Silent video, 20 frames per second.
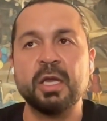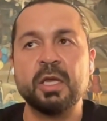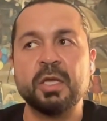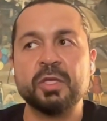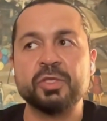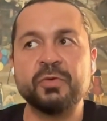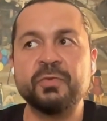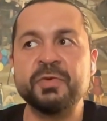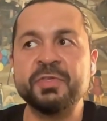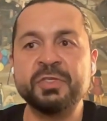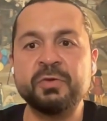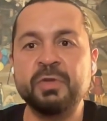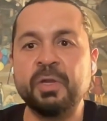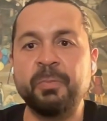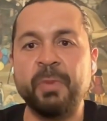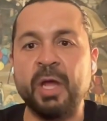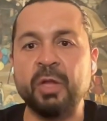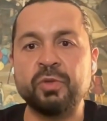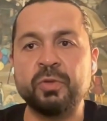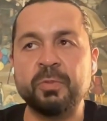So it wasn't
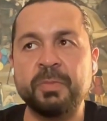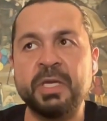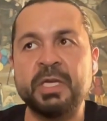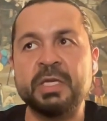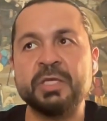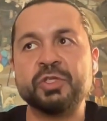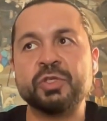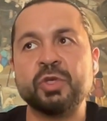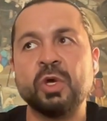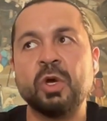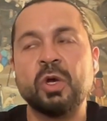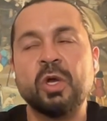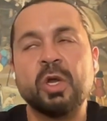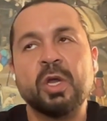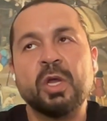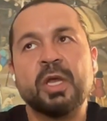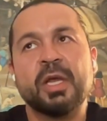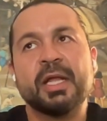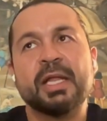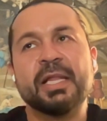about the money. So
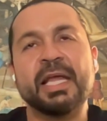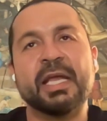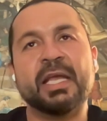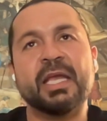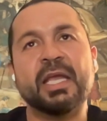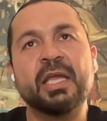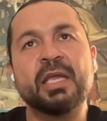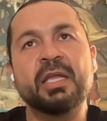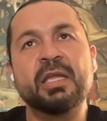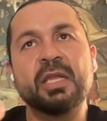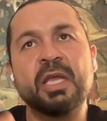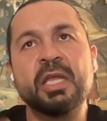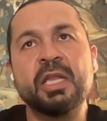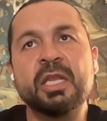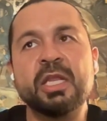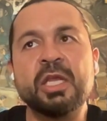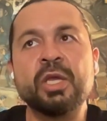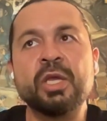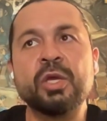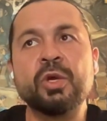like
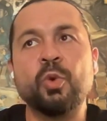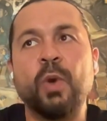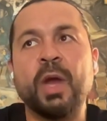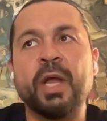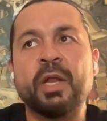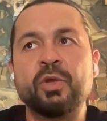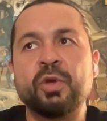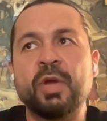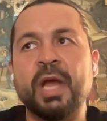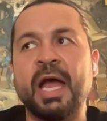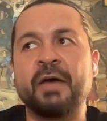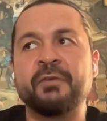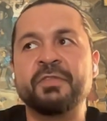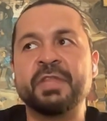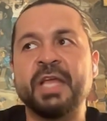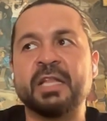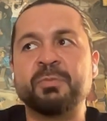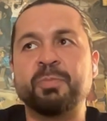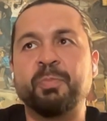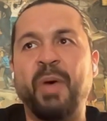in you, when you have
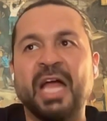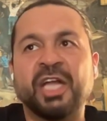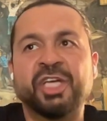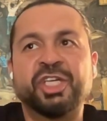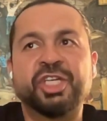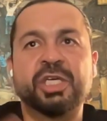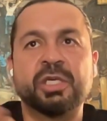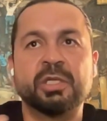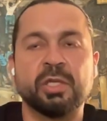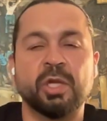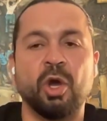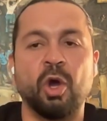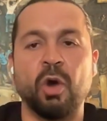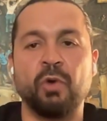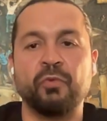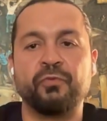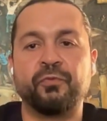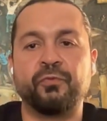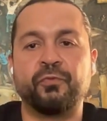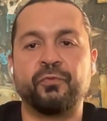that passion
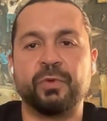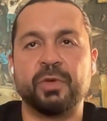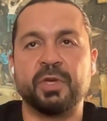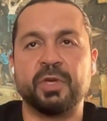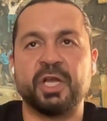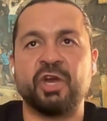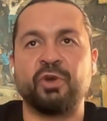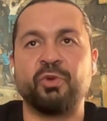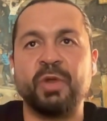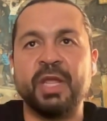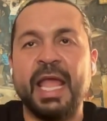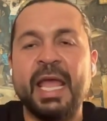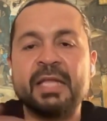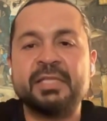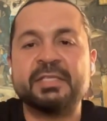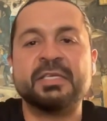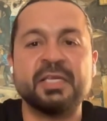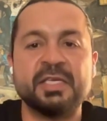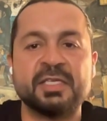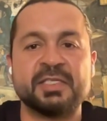of
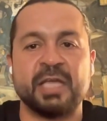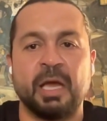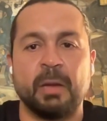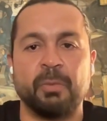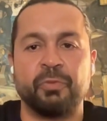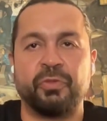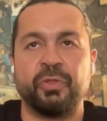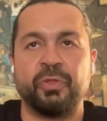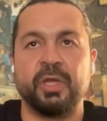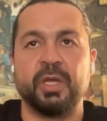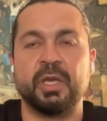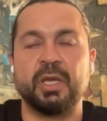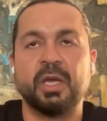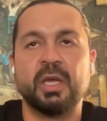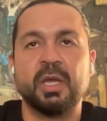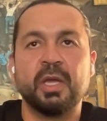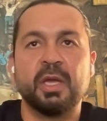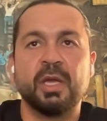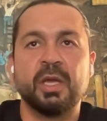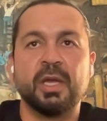creating something
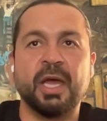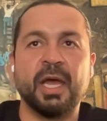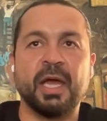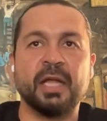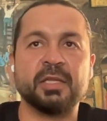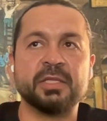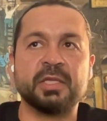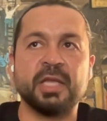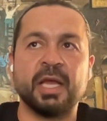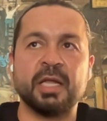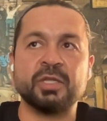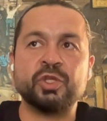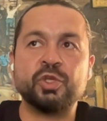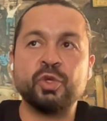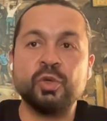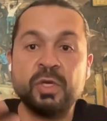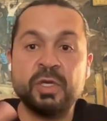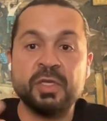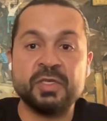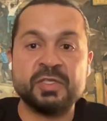and
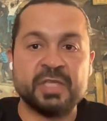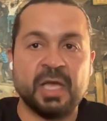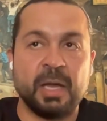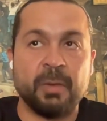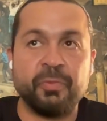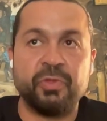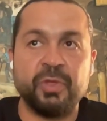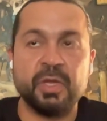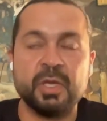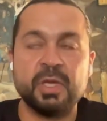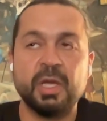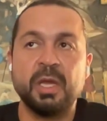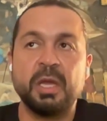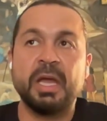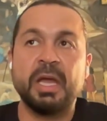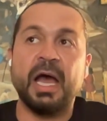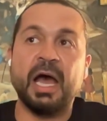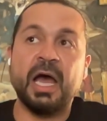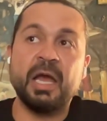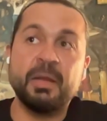doing something,
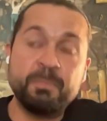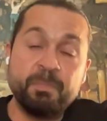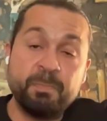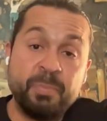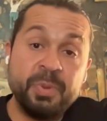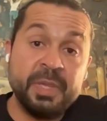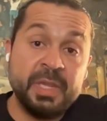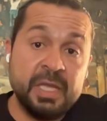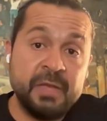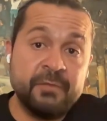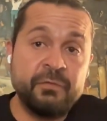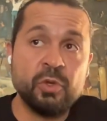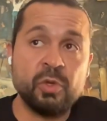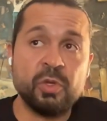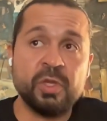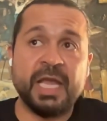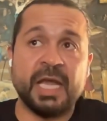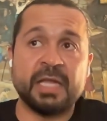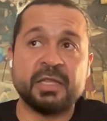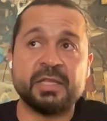I believe you'll
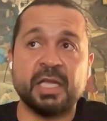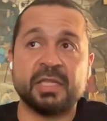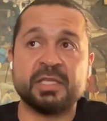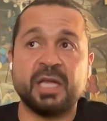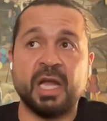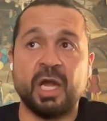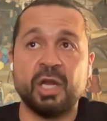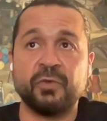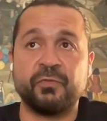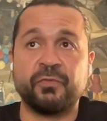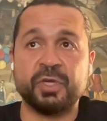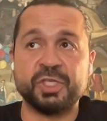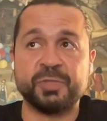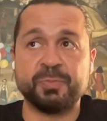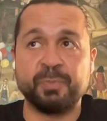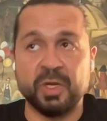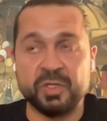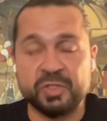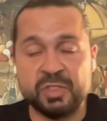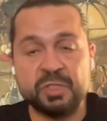get that kind of
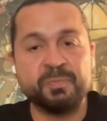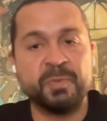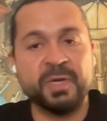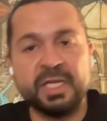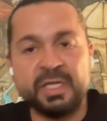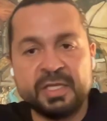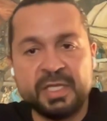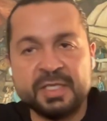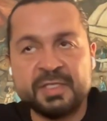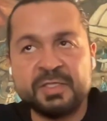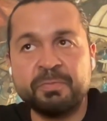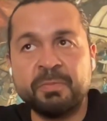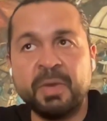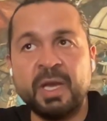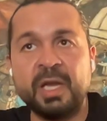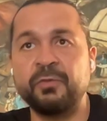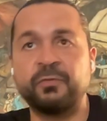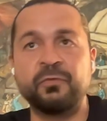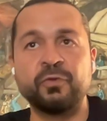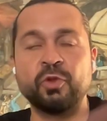responses. But it doesn't
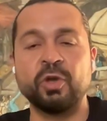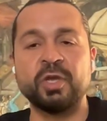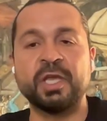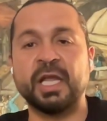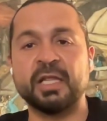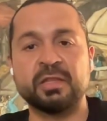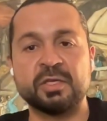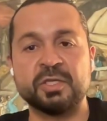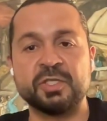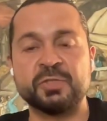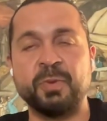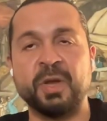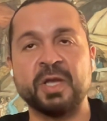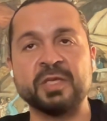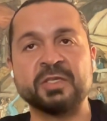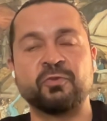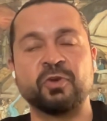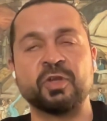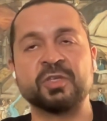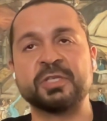matter if you don't get
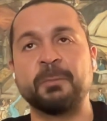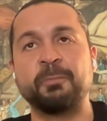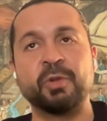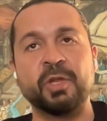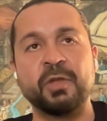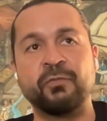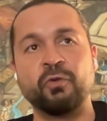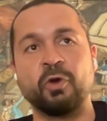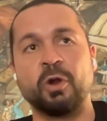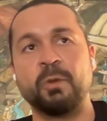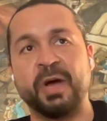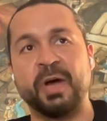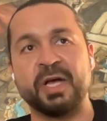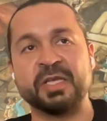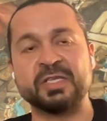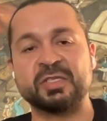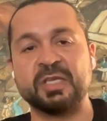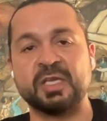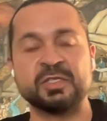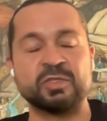response. For example, if your
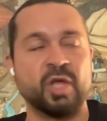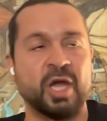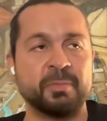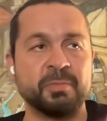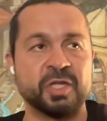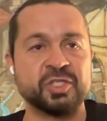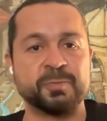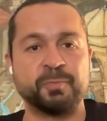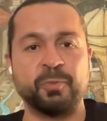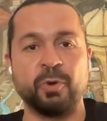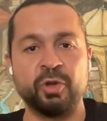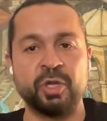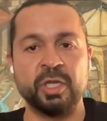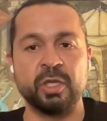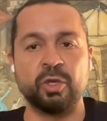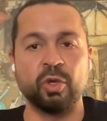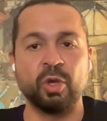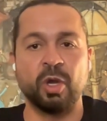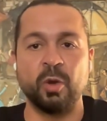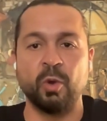boss says, no, I'm not supporting
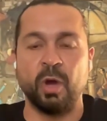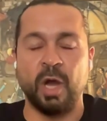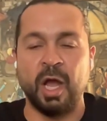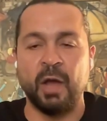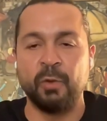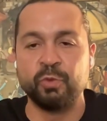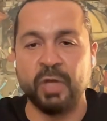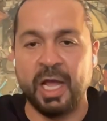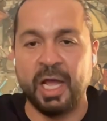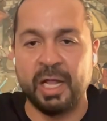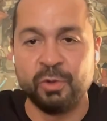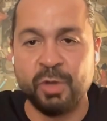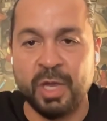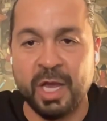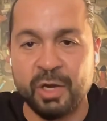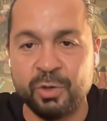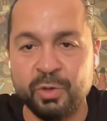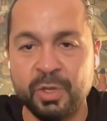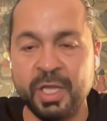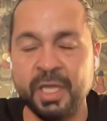you, how the hell you
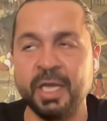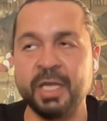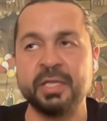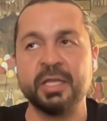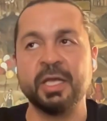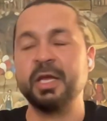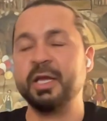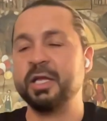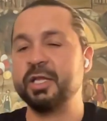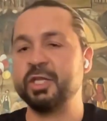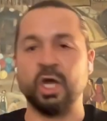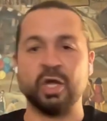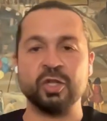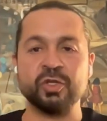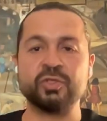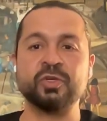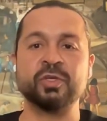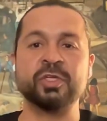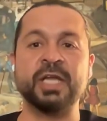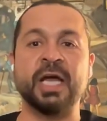are doing it, don't
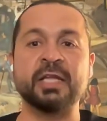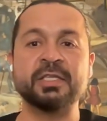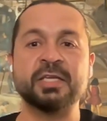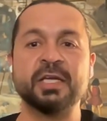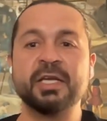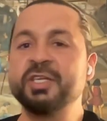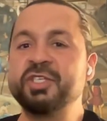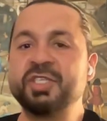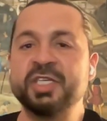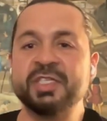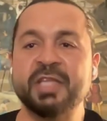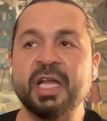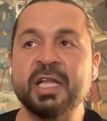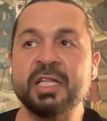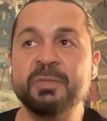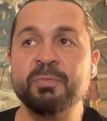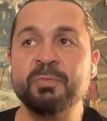do that, it just doesn't